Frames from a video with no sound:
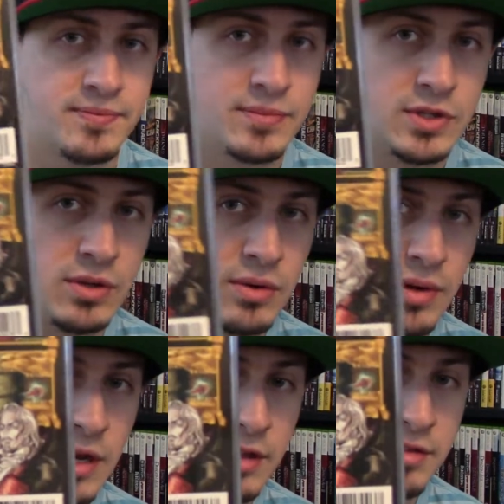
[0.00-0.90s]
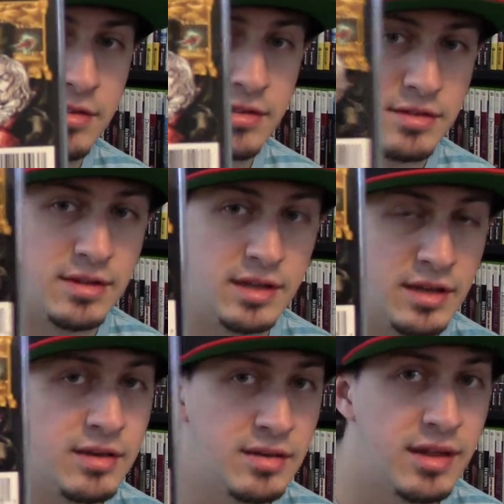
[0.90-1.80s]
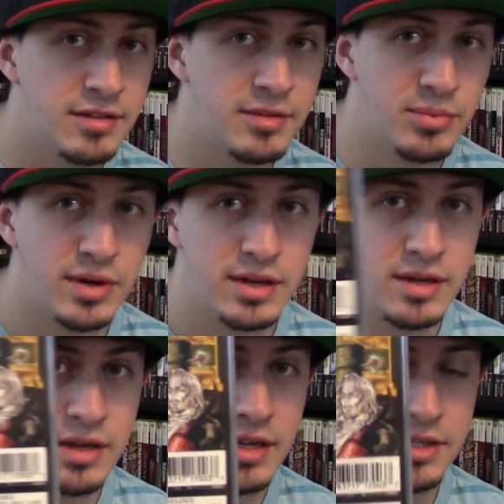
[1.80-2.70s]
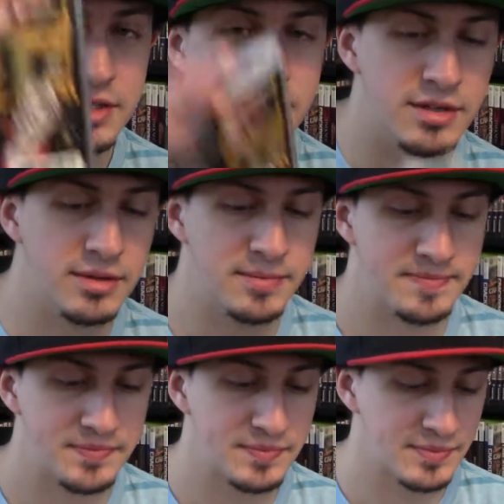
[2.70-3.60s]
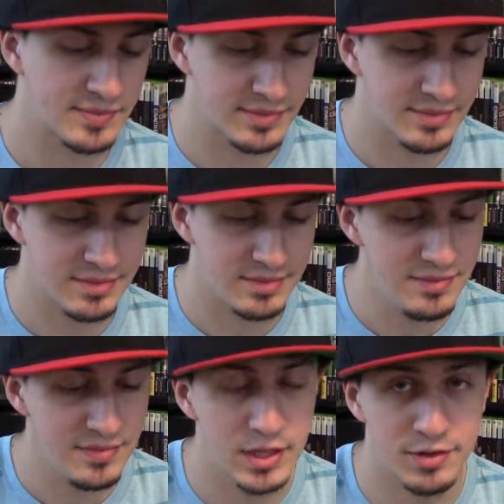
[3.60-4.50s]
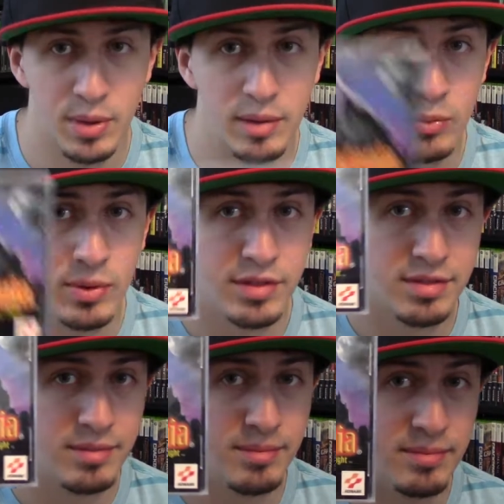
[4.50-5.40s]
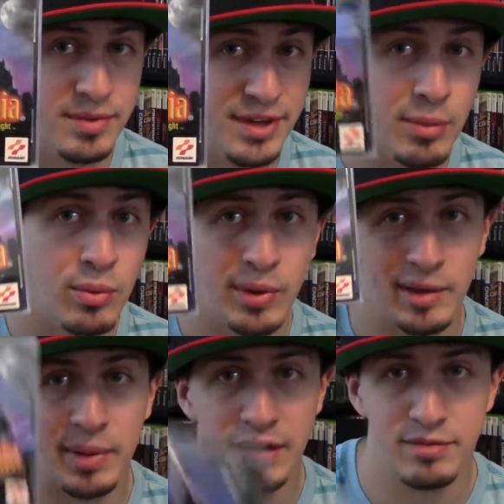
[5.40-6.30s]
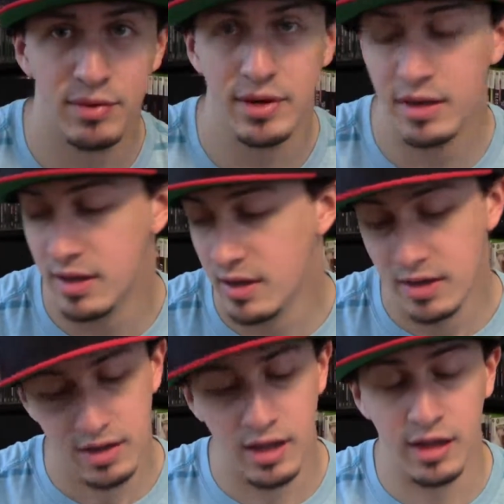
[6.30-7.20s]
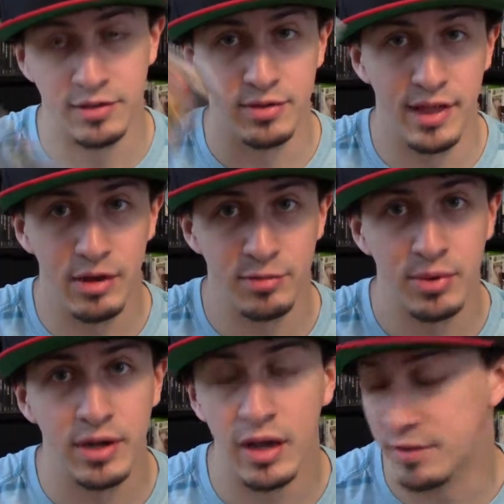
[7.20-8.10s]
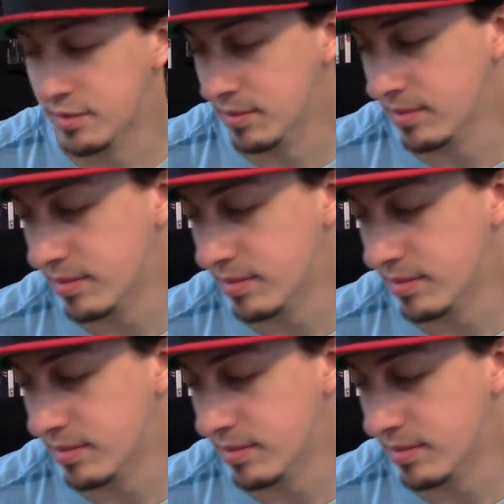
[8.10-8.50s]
So, and it's in pretty good condition, so it's probably worth double what I paid for it. So that was pretty awesome.